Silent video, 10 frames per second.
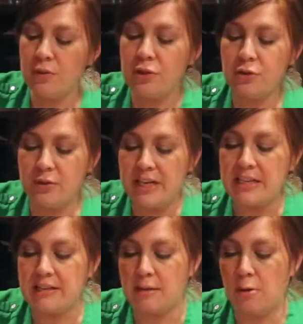
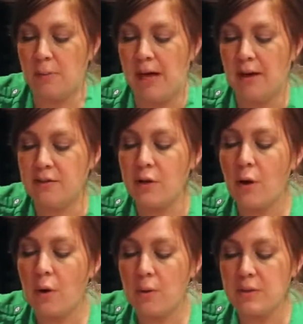Street Soap House
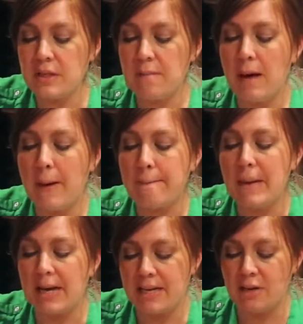Wholesome
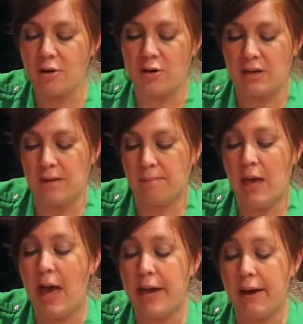Body Cream.
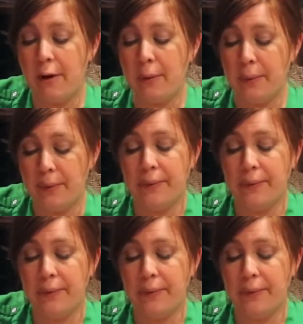Hey ho.